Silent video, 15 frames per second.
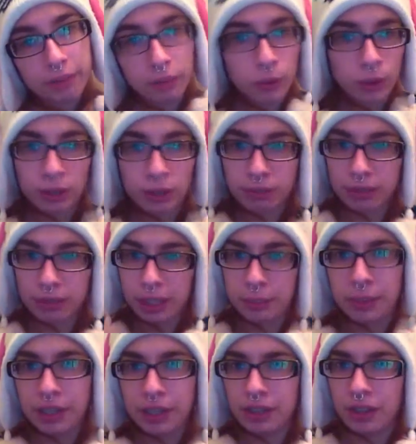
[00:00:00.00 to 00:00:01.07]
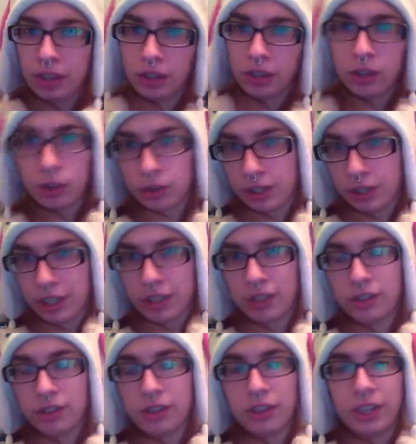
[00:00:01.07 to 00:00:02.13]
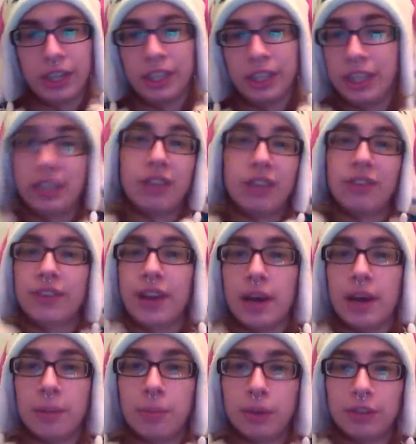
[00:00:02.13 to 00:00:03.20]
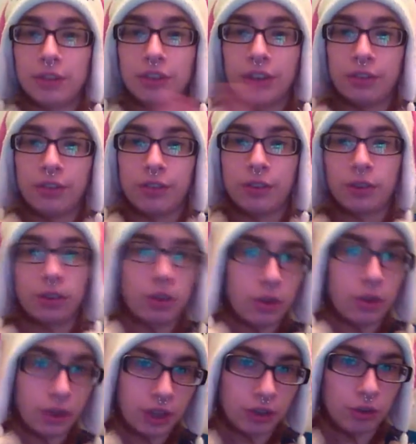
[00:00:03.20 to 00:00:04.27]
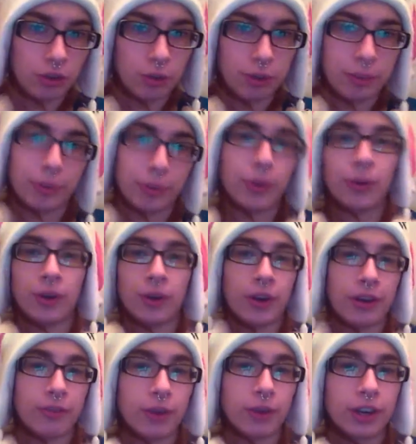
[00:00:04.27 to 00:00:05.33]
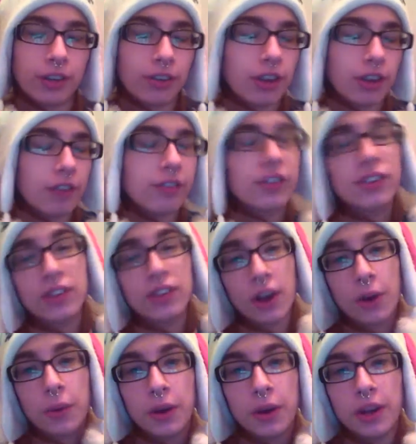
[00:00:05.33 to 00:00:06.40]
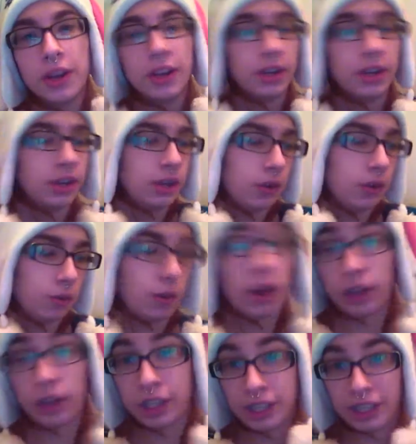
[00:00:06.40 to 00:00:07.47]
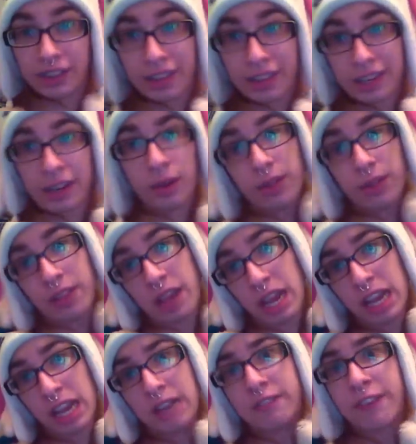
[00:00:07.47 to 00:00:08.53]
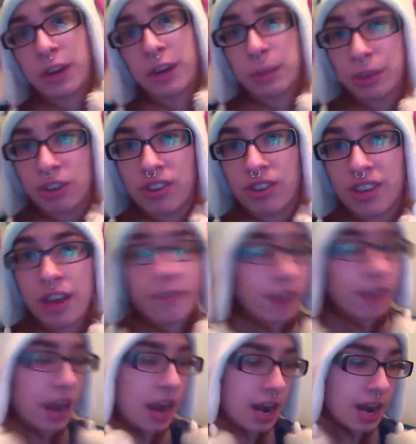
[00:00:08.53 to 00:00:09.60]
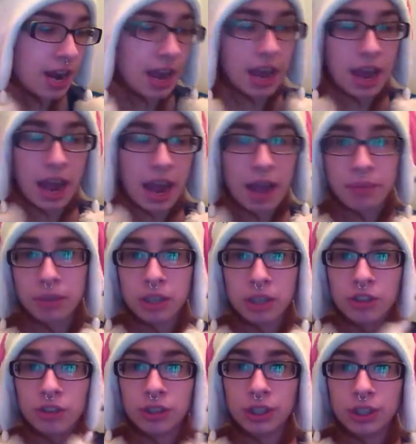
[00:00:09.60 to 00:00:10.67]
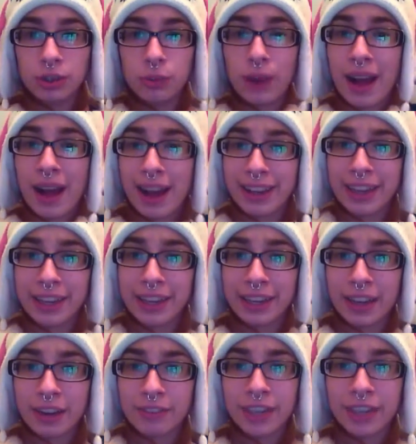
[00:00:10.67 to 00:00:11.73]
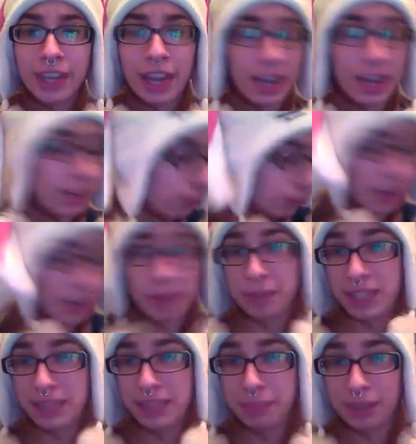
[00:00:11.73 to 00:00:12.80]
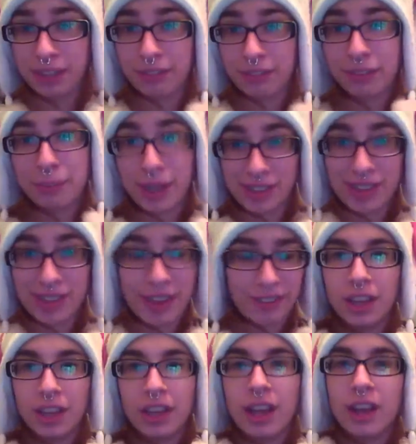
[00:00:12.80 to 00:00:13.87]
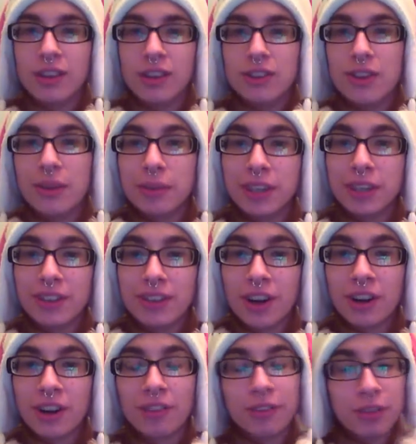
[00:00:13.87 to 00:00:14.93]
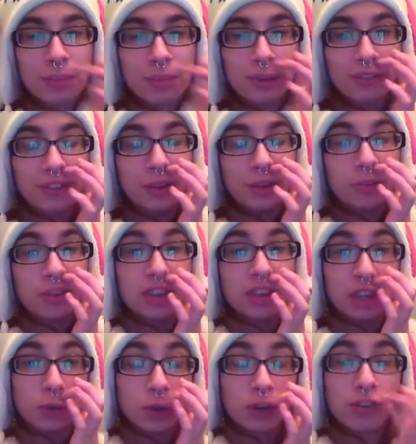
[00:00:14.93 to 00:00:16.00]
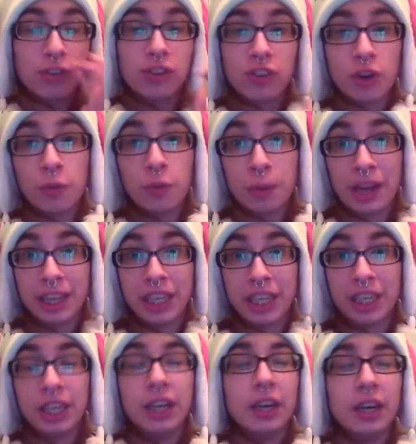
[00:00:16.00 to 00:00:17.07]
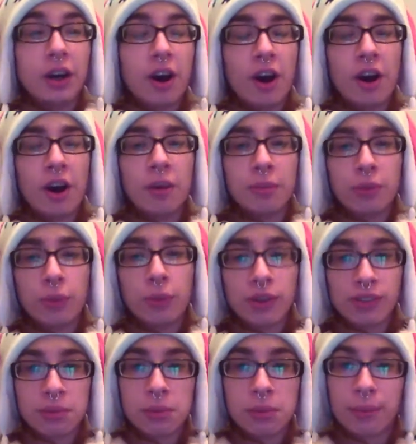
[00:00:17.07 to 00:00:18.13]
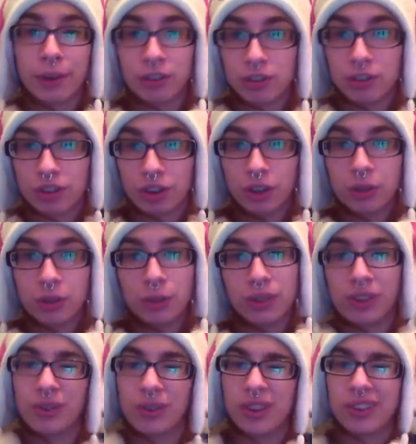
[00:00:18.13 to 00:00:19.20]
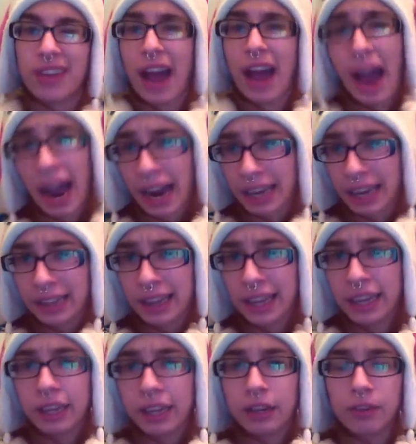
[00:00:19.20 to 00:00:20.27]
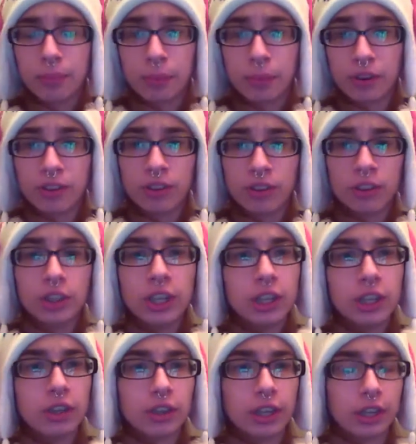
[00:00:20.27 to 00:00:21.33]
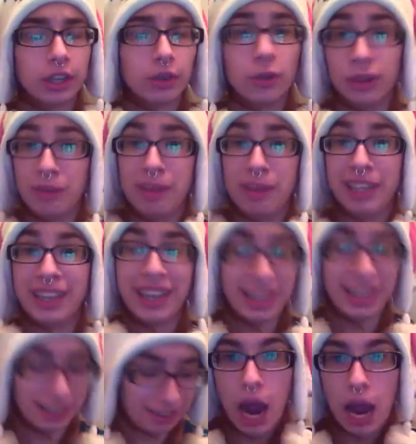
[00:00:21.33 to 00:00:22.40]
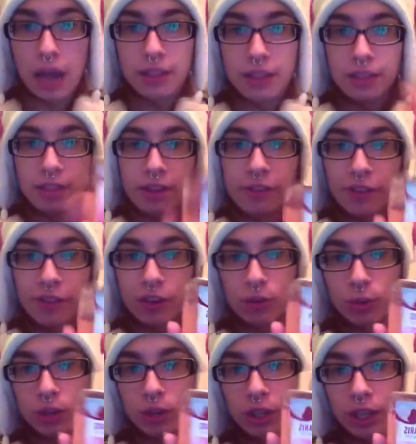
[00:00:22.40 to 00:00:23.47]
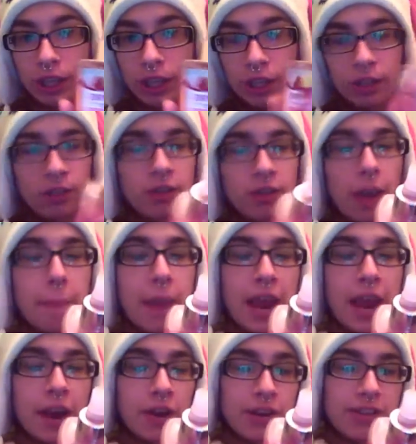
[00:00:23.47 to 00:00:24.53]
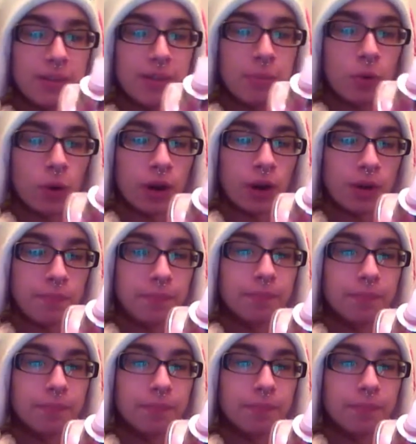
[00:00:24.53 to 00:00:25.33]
Or keep it and then donate it to, Deacon's Comp, which gives clothing to people who don't have work and stuff. So while cleaning that out, they found a bunch of stuff, and I'm going to show you what I liked out of it and what I'm keeping for myself. So I'm going to start off with the perfumes. There were so many. The ones I'm about to show you were the ones I liked personally, only me liked. This first one is Paris Amour.